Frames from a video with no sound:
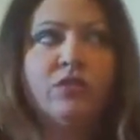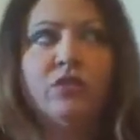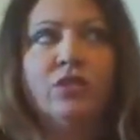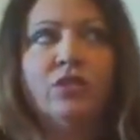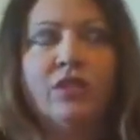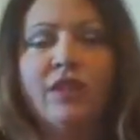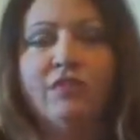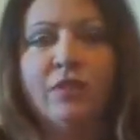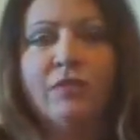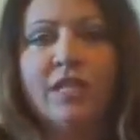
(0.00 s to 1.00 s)
turn your
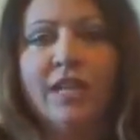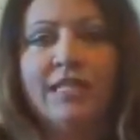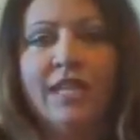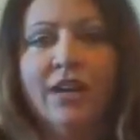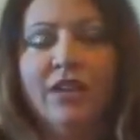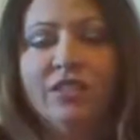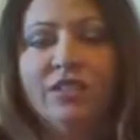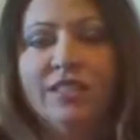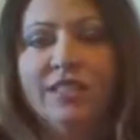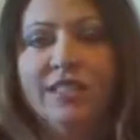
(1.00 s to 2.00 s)
life upside down,
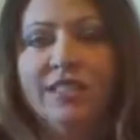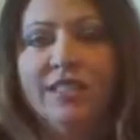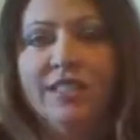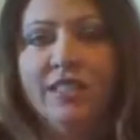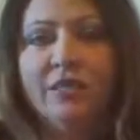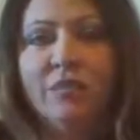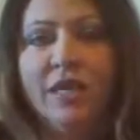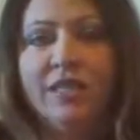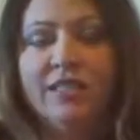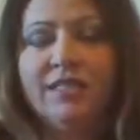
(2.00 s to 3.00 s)

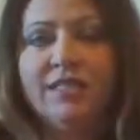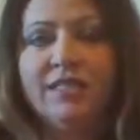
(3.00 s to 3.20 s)
but